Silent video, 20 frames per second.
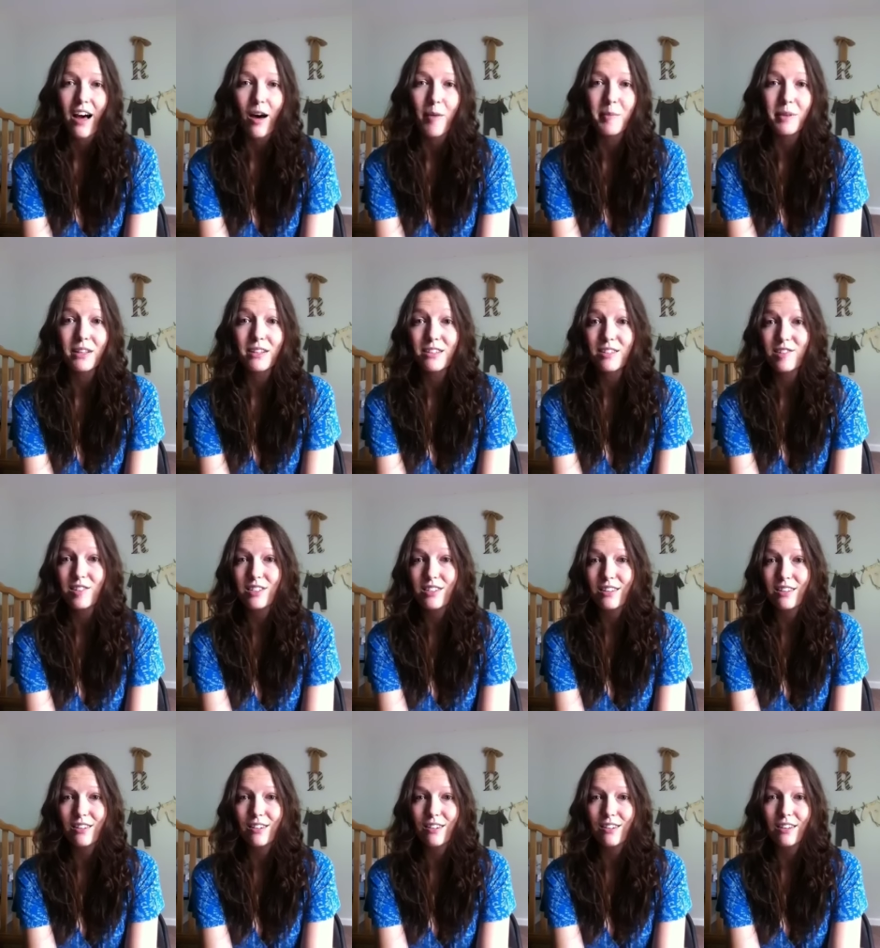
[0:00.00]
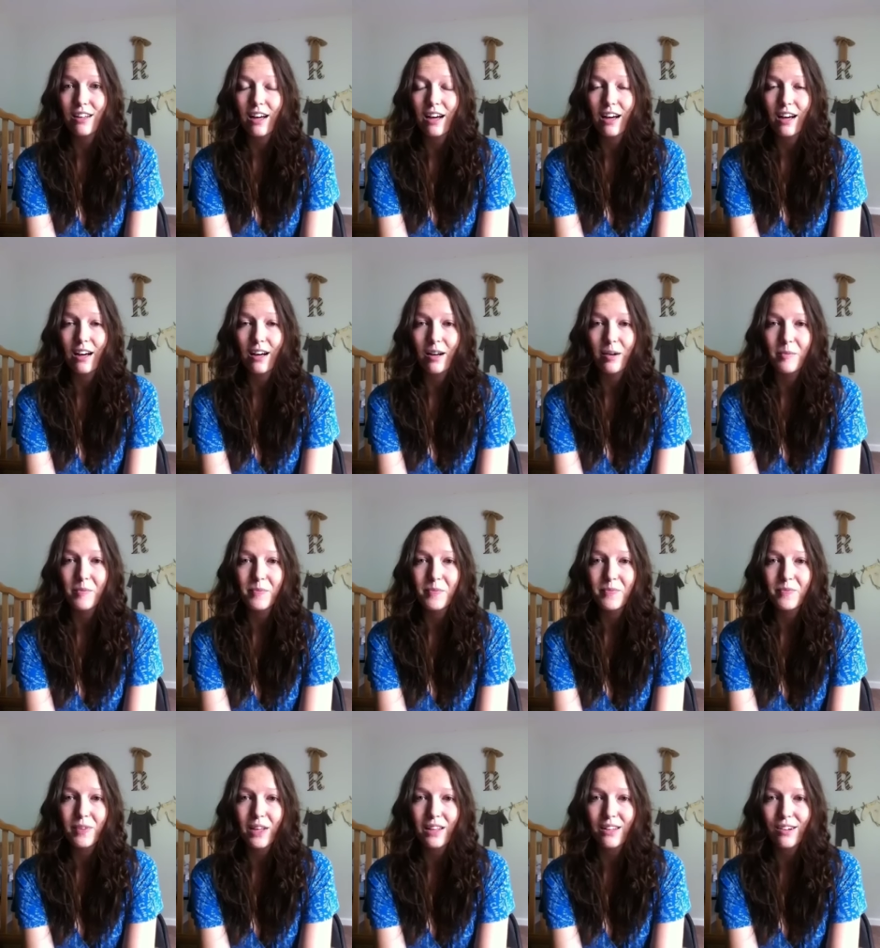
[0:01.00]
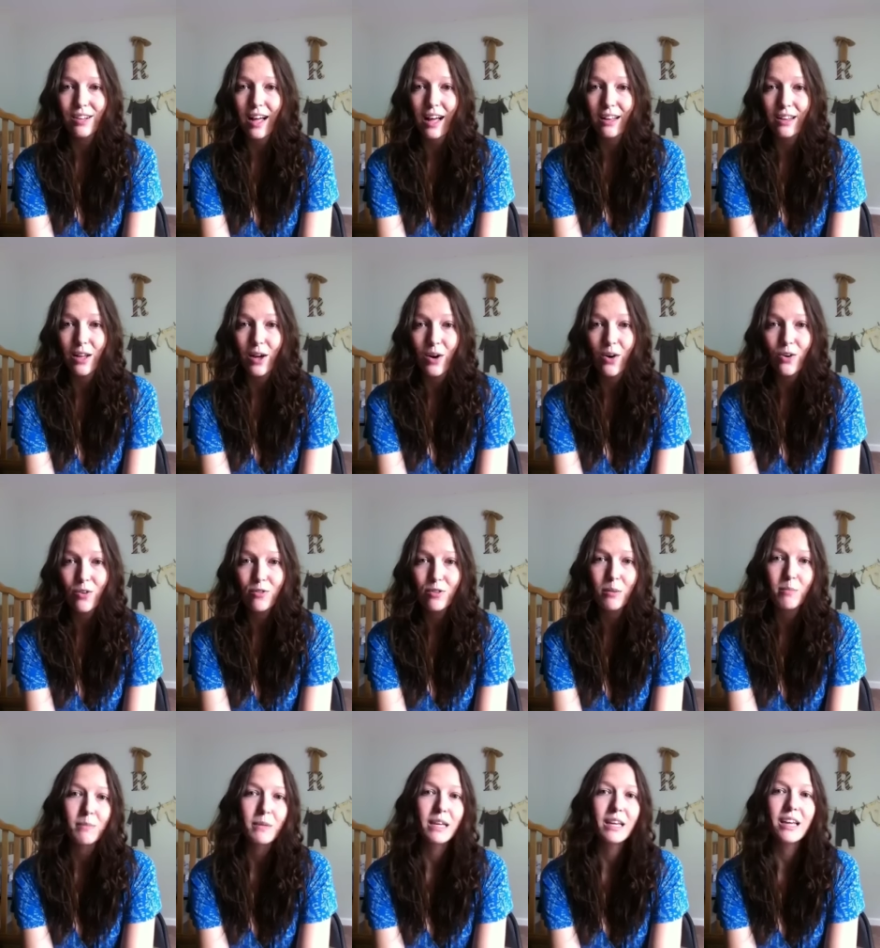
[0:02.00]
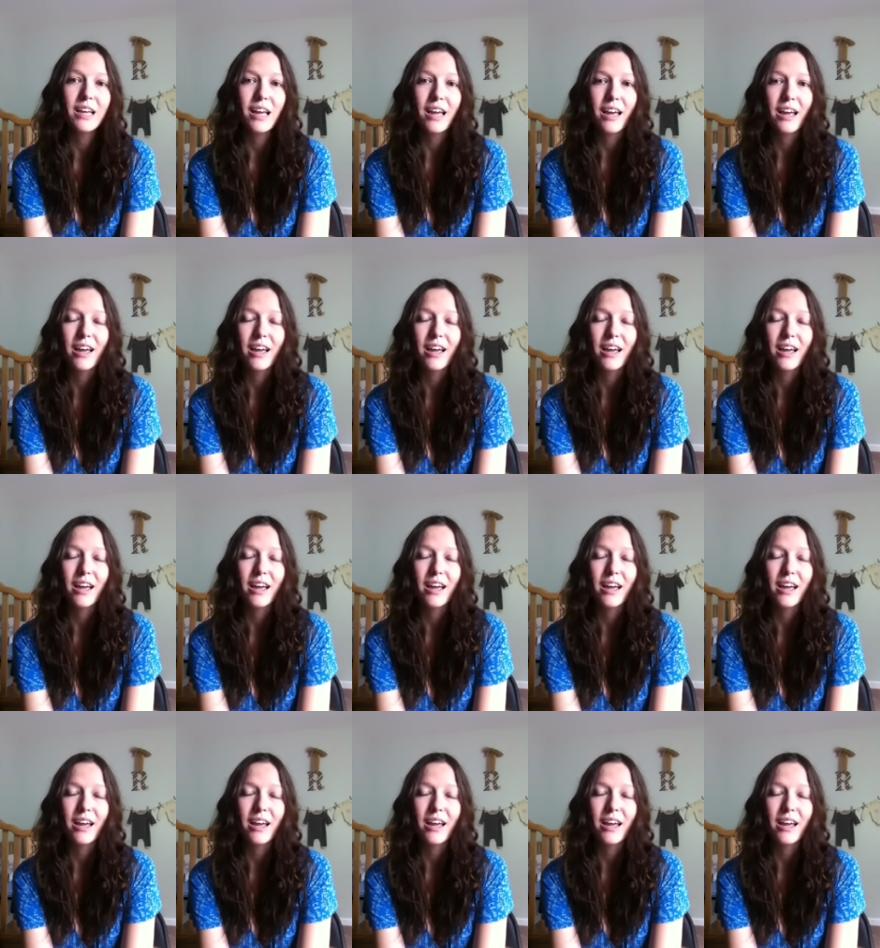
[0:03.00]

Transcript: at least just a little a little hello from me.